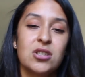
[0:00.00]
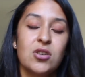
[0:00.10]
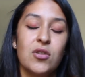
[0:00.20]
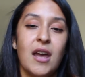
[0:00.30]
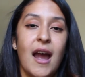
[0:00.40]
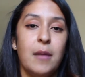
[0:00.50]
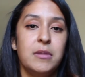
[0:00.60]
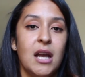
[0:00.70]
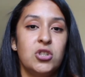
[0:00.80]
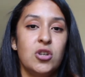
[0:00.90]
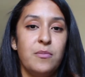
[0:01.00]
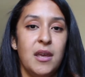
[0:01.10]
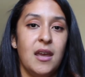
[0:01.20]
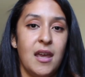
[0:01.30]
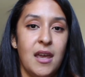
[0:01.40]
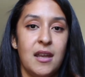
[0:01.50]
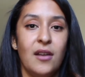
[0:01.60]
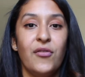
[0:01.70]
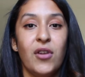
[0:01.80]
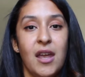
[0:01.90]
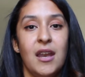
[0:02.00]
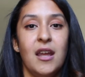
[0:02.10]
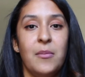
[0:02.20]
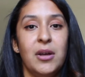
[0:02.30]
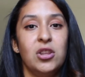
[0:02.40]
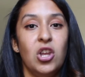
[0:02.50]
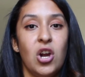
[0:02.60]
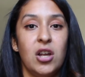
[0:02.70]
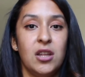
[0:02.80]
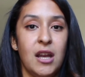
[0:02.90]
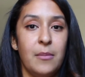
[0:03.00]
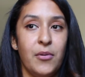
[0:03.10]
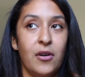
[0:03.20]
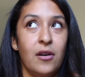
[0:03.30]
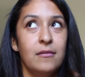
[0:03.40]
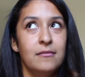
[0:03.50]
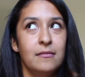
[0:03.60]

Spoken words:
so that I'm not jumping ahead and forgetting about the yarn that I bought